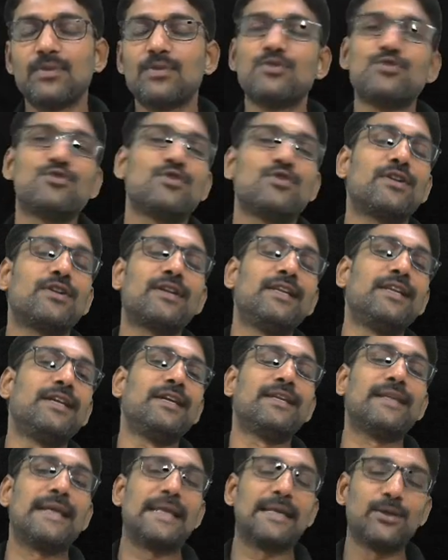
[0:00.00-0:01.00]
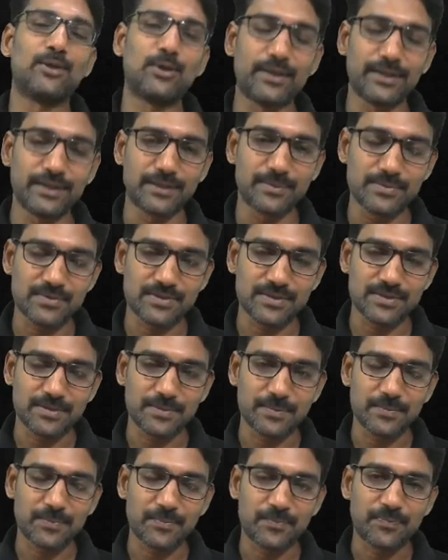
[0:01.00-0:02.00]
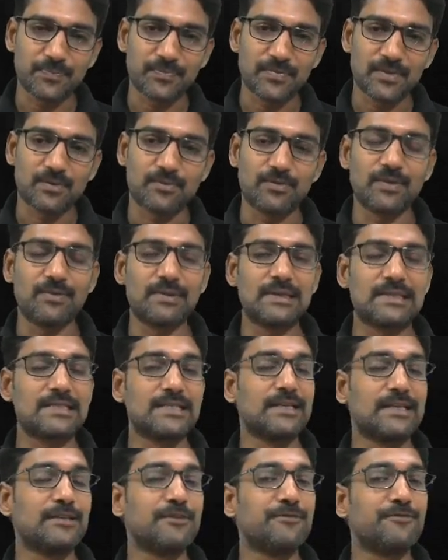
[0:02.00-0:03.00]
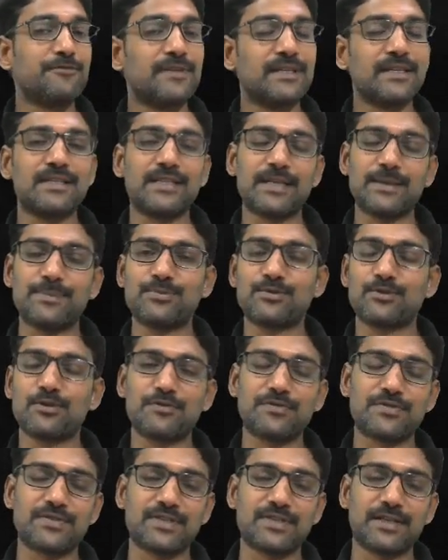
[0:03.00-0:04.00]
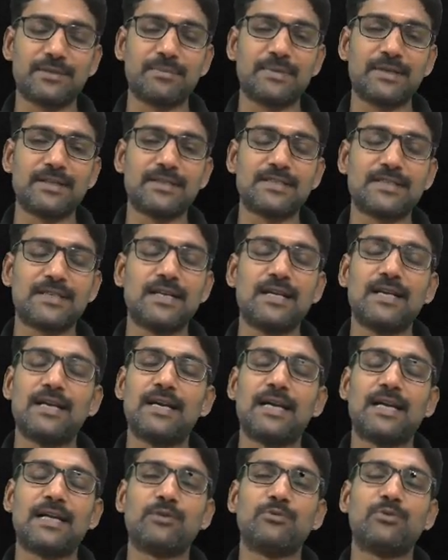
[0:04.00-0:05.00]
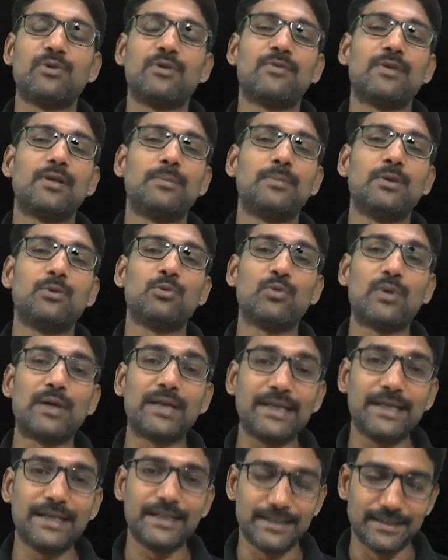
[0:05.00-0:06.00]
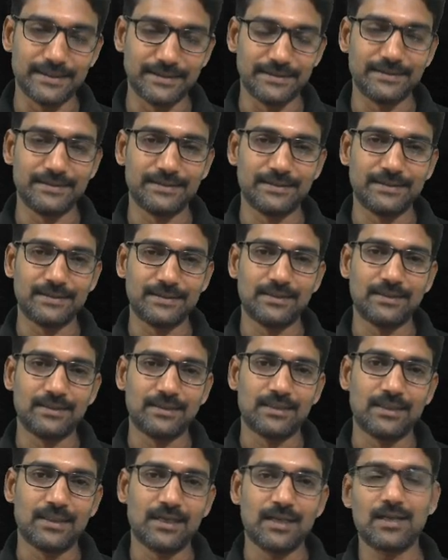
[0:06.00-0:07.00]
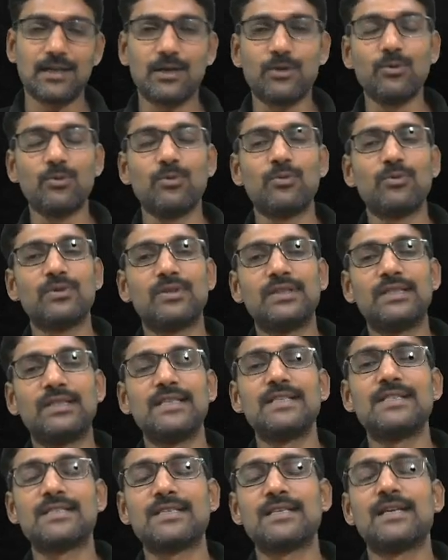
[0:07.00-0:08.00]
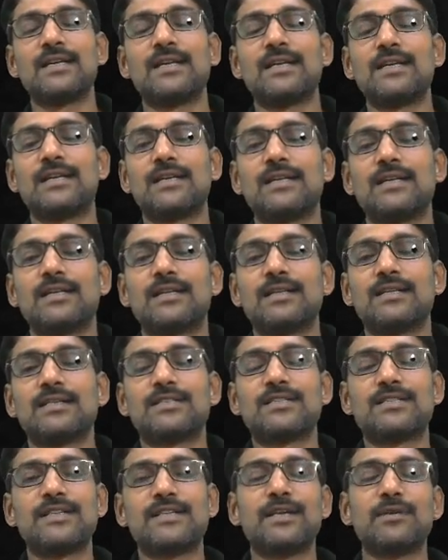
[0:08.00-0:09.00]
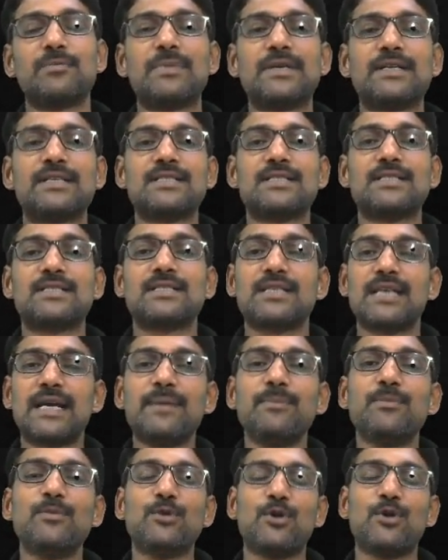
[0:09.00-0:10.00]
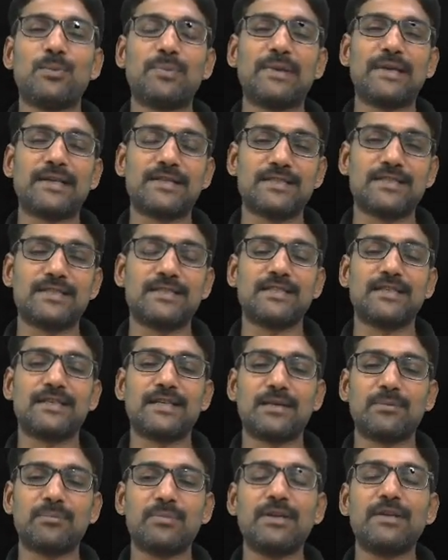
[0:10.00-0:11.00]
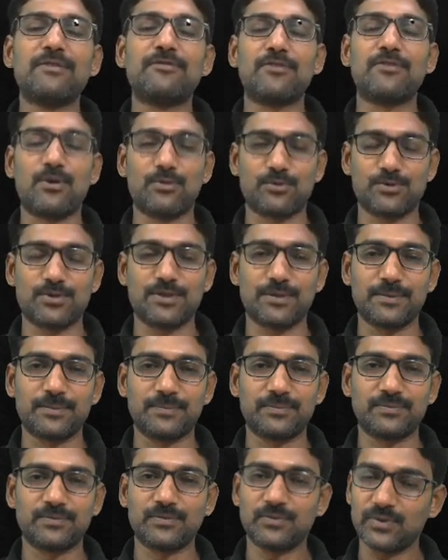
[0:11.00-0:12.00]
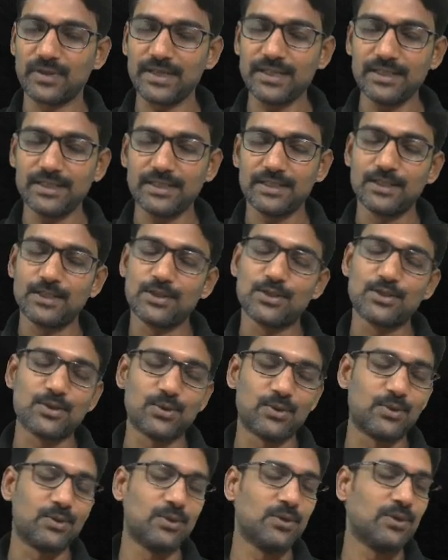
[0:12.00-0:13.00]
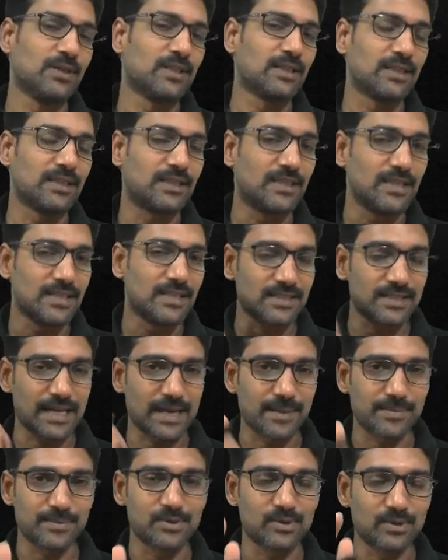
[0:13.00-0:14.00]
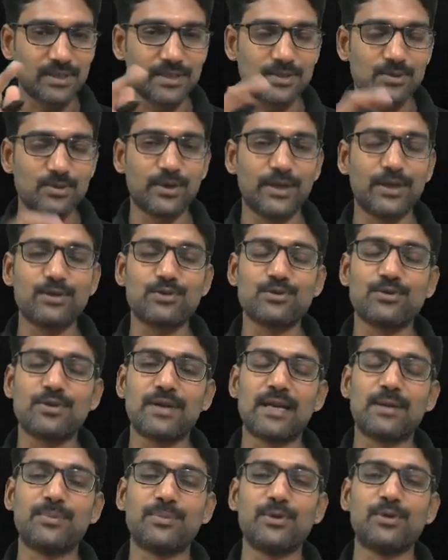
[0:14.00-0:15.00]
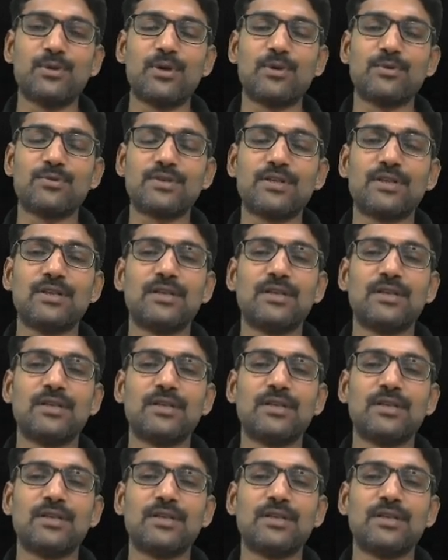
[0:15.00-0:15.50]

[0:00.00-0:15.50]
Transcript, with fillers: Generally in algorithms, we will see different types of statements and we will be worried how these statements time complexity can be found, right? So this capsule is going to help you out